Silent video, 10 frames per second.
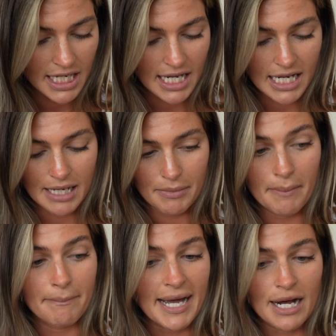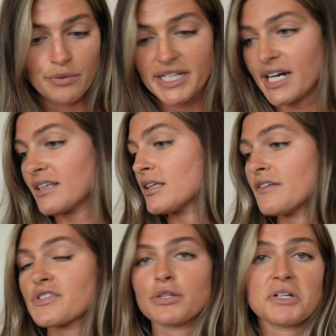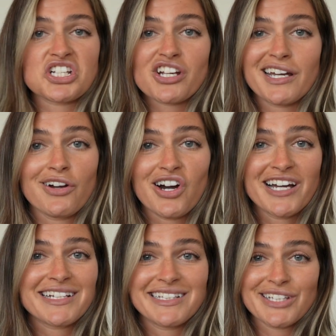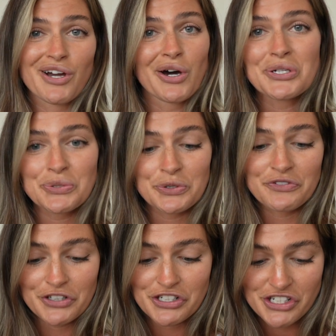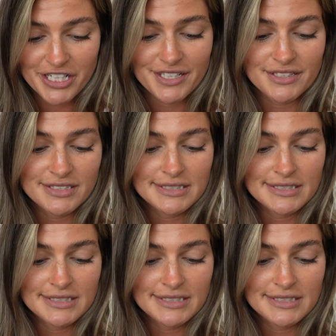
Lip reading: Maui, I love so much. I got in the contour version.